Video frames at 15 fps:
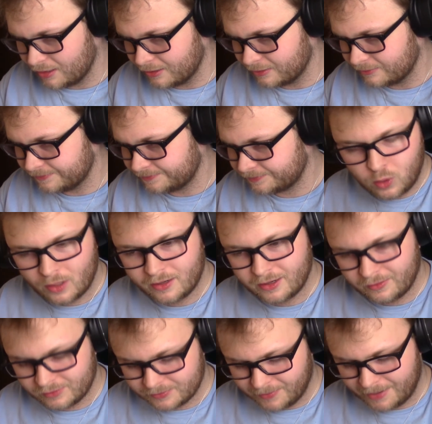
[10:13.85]
while.
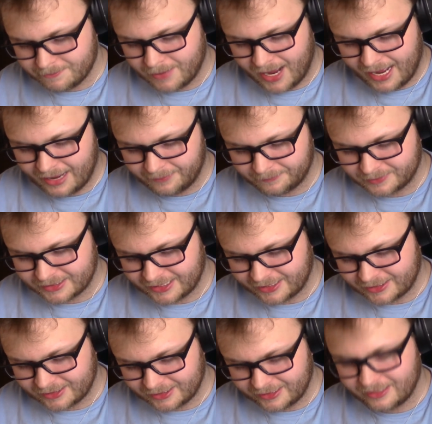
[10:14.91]
It was my mom's,
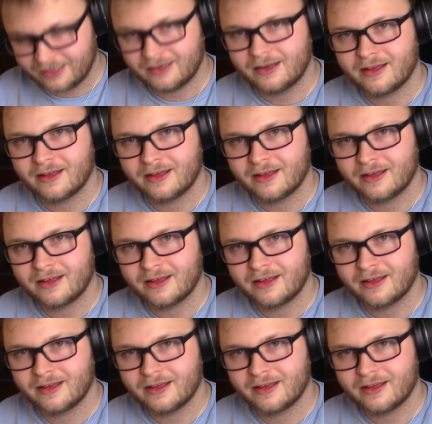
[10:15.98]
actually.